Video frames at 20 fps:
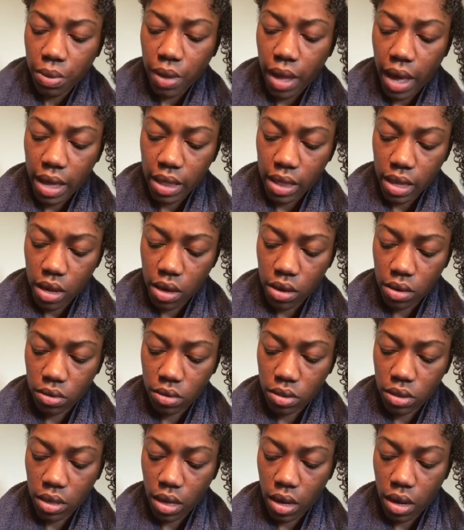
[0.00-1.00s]
apply that
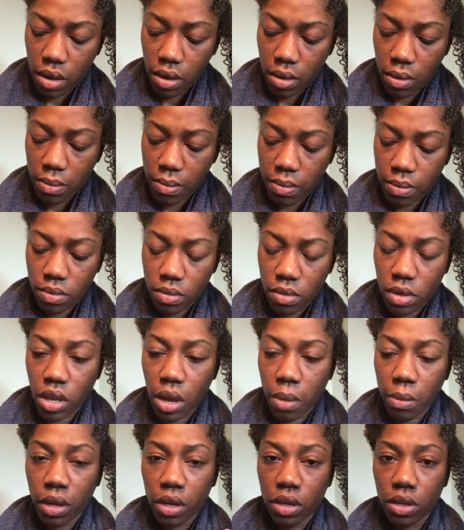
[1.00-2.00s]
on top,
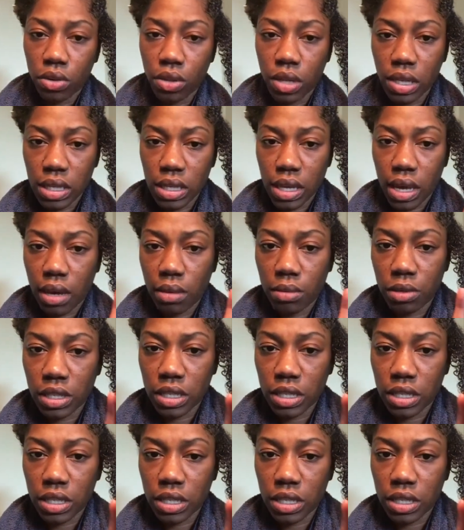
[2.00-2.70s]
and I'm gonna do the same,